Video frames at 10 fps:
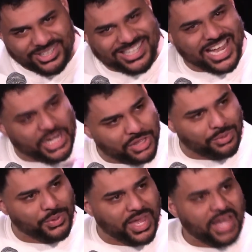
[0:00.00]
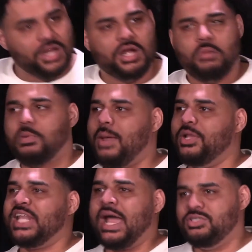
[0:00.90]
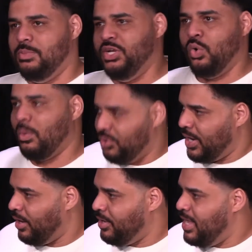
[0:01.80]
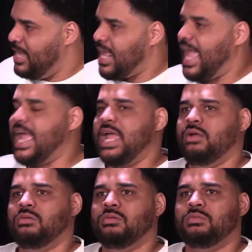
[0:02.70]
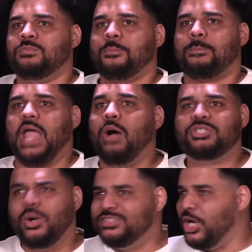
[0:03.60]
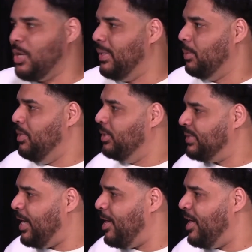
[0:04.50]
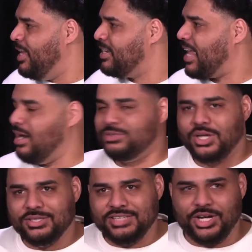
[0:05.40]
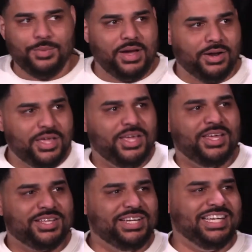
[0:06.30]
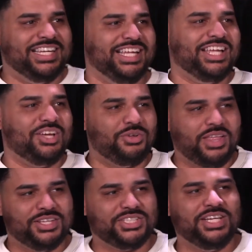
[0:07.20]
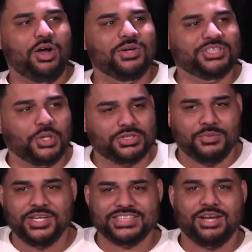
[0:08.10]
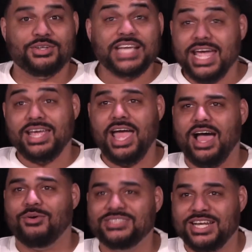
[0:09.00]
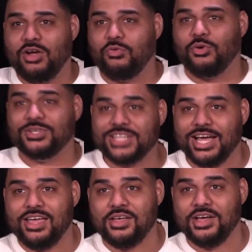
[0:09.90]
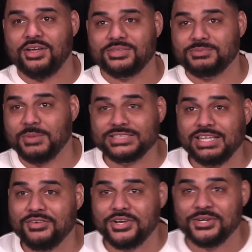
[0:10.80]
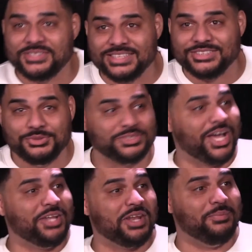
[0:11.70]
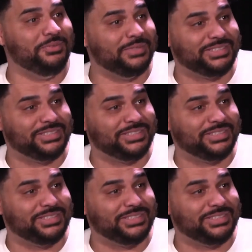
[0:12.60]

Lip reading: getting through that. But I'm allowed to be normal now. And I was always talking about the military, and I was always talking about like. She always jokes on me because I was in the Air Force. I spent 7 years in Tucson, then I moved to